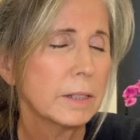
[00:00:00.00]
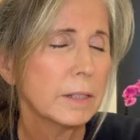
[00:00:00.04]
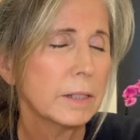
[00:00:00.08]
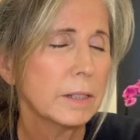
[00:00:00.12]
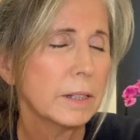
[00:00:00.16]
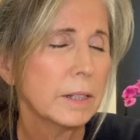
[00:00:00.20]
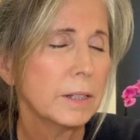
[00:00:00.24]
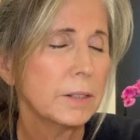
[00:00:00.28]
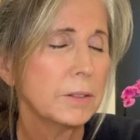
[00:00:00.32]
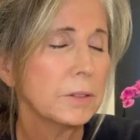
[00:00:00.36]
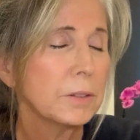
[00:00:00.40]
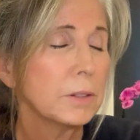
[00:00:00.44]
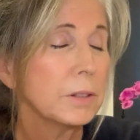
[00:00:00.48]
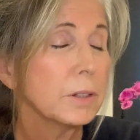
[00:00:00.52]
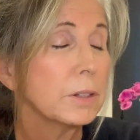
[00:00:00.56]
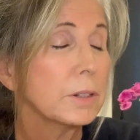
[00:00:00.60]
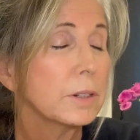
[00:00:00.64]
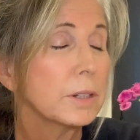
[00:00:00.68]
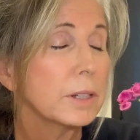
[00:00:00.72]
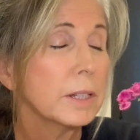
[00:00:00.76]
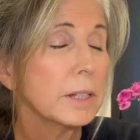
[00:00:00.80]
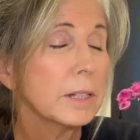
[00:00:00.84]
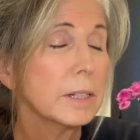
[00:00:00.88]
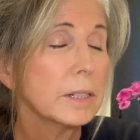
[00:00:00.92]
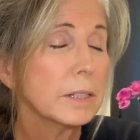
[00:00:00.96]
And you're
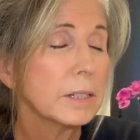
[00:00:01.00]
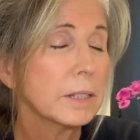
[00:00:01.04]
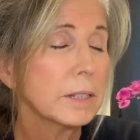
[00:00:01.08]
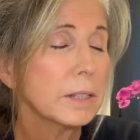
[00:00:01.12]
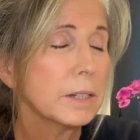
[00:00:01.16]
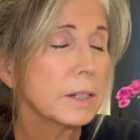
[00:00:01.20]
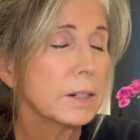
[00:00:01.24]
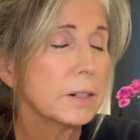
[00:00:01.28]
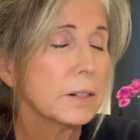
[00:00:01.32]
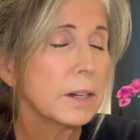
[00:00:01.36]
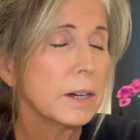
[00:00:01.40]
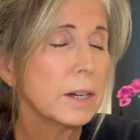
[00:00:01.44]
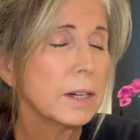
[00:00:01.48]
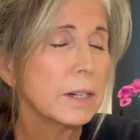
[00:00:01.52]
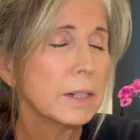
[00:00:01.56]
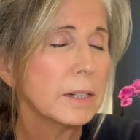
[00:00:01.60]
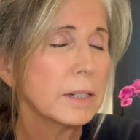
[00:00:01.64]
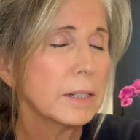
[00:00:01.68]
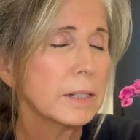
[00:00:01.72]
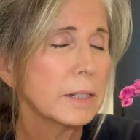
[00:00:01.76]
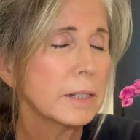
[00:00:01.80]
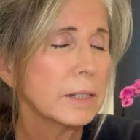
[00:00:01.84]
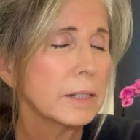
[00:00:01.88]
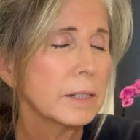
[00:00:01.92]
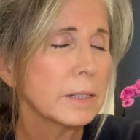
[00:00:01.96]
looking into their
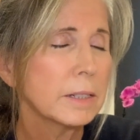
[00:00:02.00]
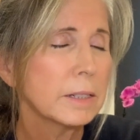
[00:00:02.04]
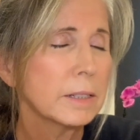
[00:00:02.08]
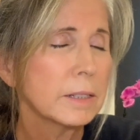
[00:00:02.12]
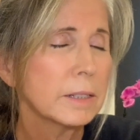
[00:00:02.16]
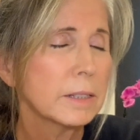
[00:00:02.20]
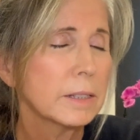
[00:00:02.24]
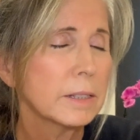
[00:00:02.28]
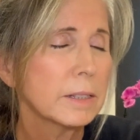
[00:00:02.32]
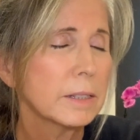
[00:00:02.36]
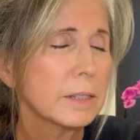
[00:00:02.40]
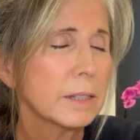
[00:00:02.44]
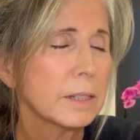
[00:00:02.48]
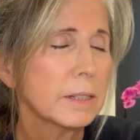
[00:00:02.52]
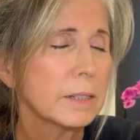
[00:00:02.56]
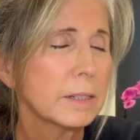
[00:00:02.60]
eyes.